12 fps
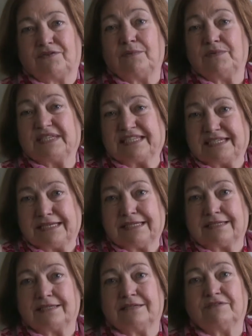from
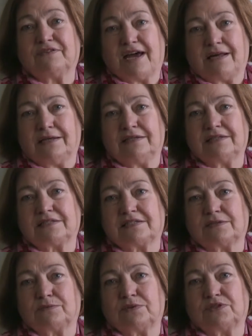state
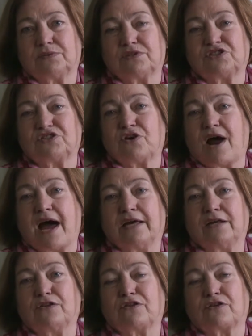violence, which was
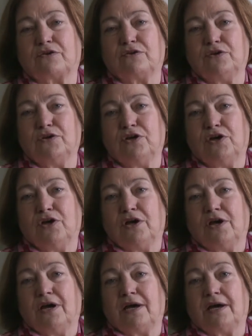trying through
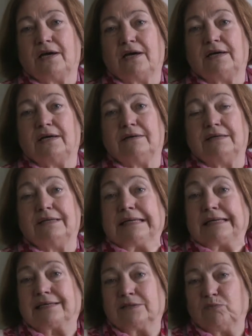
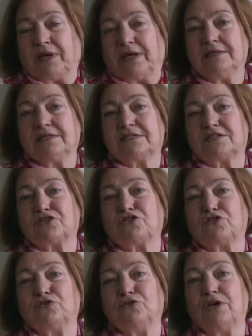illegal means
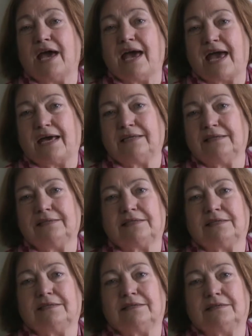to
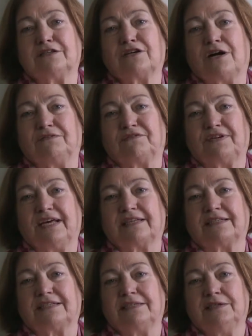end the
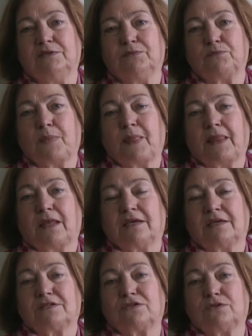conflict.
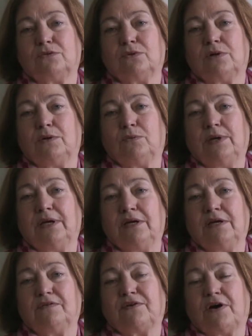So
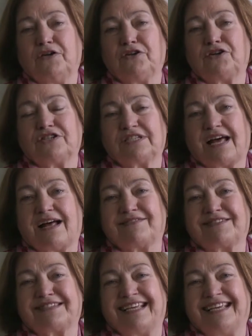we found
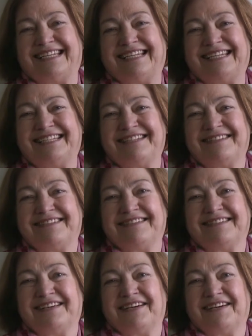ourselves in
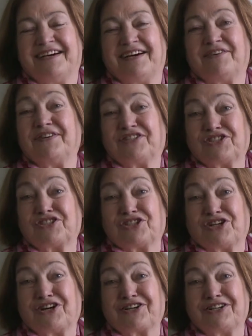a vicious
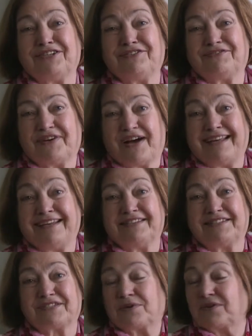circle of
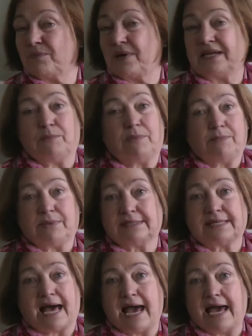violence with many people
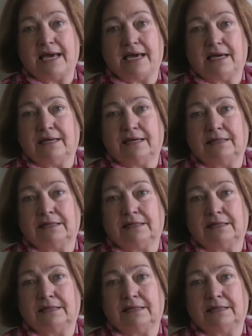dying